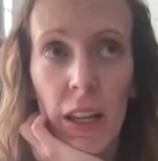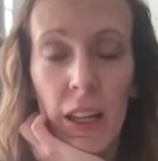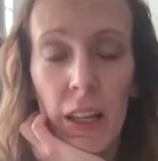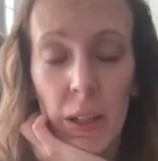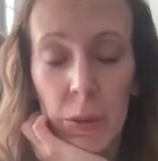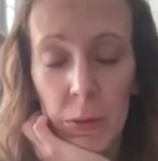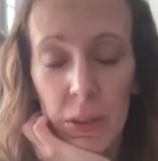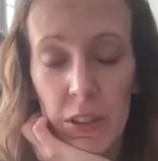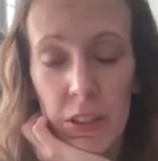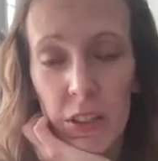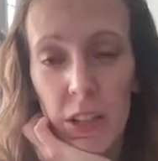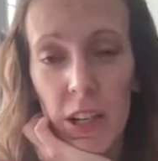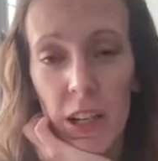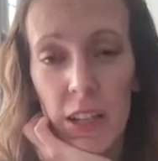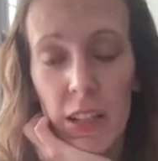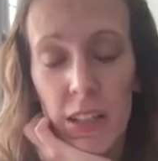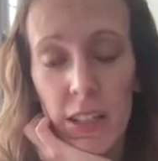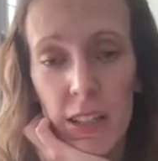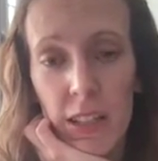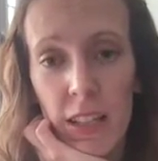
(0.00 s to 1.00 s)
And I want to
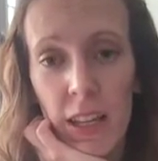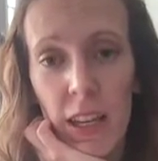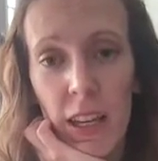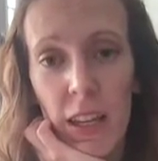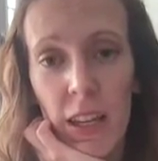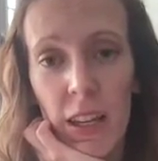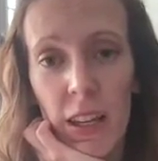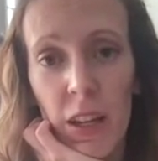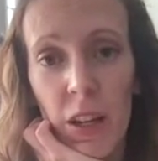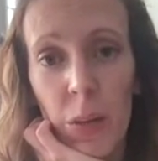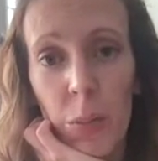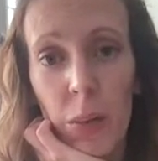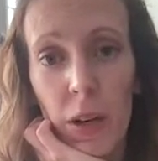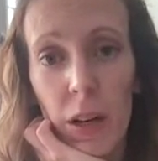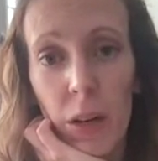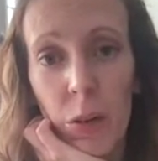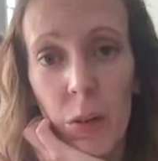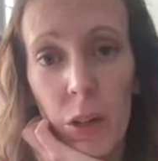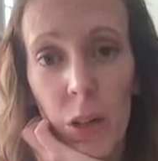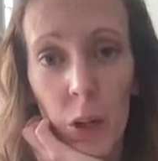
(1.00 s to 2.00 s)
talk today
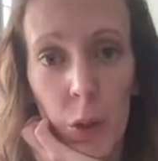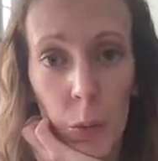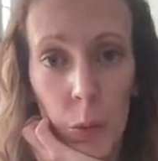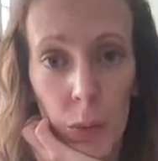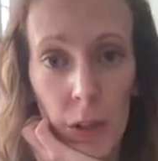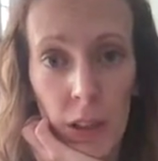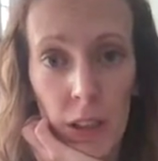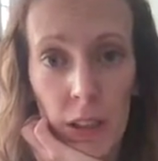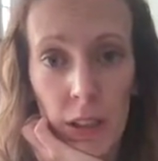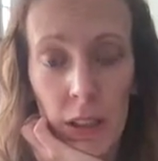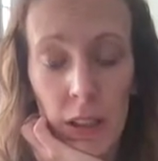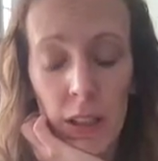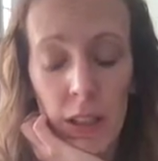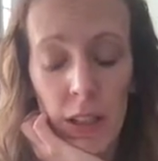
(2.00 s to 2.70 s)
about coping.